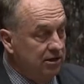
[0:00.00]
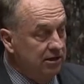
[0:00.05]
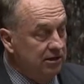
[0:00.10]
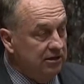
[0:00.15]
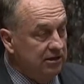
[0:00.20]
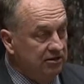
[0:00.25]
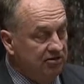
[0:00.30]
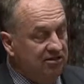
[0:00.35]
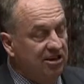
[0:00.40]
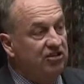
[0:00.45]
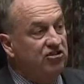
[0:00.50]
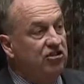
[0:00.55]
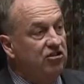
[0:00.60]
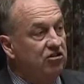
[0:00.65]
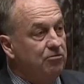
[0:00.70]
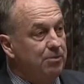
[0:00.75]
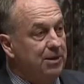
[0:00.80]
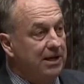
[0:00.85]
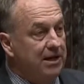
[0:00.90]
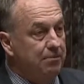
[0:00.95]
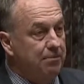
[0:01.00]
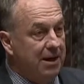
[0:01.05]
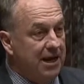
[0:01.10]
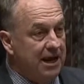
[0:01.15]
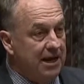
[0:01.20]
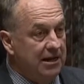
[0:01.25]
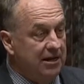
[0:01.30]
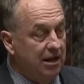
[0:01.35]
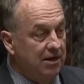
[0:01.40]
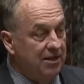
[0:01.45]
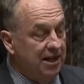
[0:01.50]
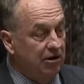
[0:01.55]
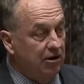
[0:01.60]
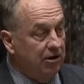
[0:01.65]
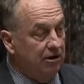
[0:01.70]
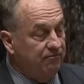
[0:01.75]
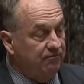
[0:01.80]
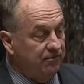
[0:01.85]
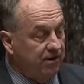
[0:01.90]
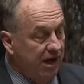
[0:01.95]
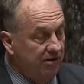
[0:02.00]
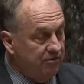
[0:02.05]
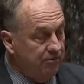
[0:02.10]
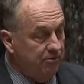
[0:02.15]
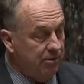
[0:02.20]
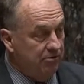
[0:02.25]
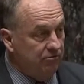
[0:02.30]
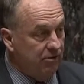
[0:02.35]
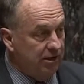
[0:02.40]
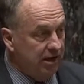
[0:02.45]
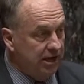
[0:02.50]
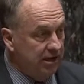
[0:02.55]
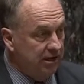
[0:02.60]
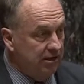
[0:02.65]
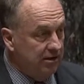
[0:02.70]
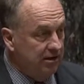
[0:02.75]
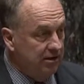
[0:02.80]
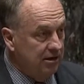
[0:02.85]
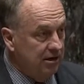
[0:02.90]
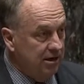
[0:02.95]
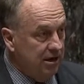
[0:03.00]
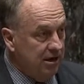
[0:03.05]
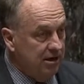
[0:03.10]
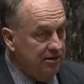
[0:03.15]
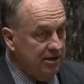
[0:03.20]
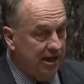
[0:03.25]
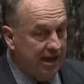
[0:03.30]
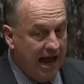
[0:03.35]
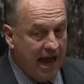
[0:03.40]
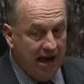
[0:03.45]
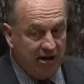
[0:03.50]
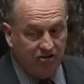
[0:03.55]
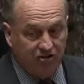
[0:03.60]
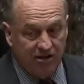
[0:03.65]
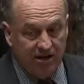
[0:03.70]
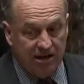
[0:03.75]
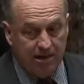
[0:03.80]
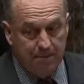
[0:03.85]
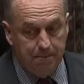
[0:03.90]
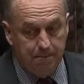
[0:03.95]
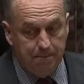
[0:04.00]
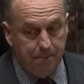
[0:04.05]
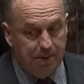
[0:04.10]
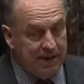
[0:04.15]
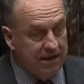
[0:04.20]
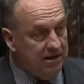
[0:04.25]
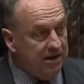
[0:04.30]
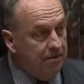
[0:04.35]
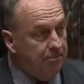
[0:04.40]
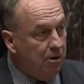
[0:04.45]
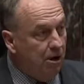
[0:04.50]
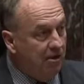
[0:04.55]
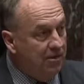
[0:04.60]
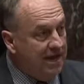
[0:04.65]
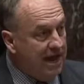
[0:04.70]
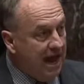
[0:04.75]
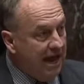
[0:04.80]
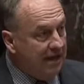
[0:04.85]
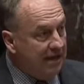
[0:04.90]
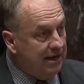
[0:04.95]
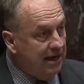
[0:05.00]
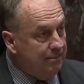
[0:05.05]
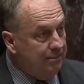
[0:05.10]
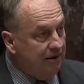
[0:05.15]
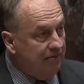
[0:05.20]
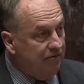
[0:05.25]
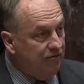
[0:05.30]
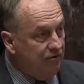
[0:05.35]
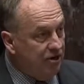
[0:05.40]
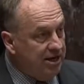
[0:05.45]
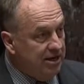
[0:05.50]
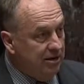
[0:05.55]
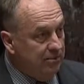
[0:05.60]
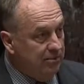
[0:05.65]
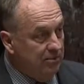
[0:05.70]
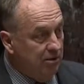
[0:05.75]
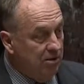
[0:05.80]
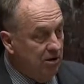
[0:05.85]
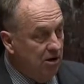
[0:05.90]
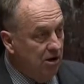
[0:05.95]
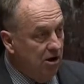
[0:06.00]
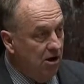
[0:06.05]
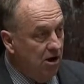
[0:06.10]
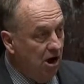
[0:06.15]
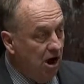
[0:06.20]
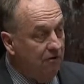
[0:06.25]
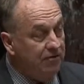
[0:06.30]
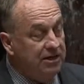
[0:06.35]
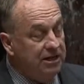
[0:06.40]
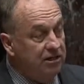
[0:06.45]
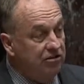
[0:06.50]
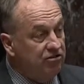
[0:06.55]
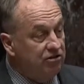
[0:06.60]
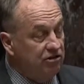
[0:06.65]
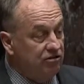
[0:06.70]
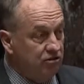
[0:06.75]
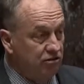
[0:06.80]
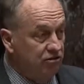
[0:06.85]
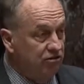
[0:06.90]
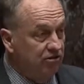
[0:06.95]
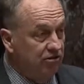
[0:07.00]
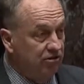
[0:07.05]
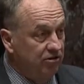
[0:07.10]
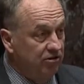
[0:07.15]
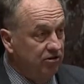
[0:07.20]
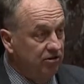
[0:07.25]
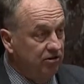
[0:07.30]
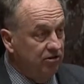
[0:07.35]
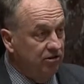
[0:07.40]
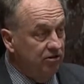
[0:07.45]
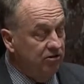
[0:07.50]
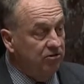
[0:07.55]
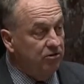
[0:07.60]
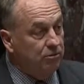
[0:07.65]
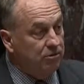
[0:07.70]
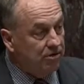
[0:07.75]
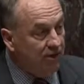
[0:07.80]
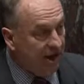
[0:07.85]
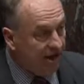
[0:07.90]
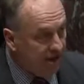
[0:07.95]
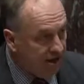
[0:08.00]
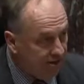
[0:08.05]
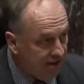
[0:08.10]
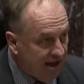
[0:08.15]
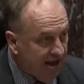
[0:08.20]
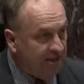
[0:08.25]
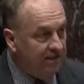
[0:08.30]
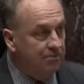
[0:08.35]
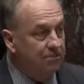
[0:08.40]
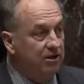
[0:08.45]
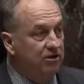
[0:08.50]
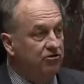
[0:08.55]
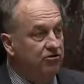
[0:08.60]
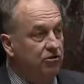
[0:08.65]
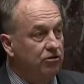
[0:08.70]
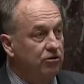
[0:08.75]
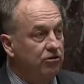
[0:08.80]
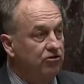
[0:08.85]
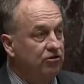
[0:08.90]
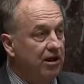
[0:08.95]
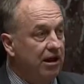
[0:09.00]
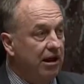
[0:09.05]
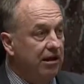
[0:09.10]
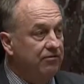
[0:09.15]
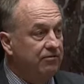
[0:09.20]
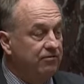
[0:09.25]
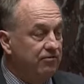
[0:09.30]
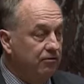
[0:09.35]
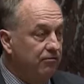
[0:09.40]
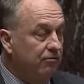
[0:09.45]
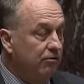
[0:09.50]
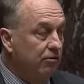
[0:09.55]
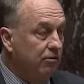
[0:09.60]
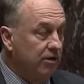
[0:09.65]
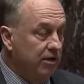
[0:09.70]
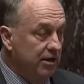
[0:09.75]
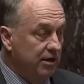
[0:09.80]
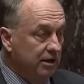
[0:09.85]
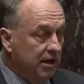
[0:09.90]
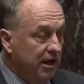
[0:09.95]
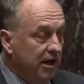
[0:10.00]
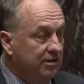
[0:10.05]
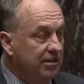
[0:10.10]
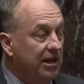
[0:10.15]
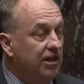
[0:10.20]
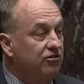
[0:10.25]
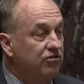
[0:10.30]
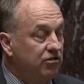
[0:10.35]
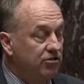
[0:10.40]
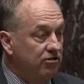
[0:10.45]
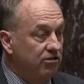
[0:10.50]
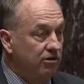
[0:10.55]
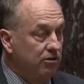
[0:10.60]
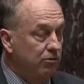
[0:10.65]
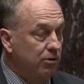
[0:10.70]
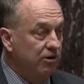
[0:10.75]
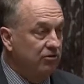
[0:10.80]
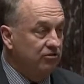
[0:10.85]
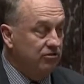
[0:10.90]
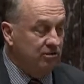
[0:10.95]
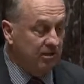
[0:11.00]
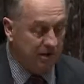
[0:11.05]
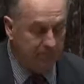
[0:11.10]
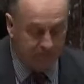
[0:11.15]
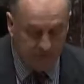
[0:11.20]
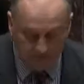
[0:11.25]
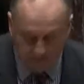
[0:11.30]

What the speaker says: decisions being made that are government-related that actually impinge upon the academic freedom of an institution. So with that, I thank the minister and her staff for the attention to the questions that I put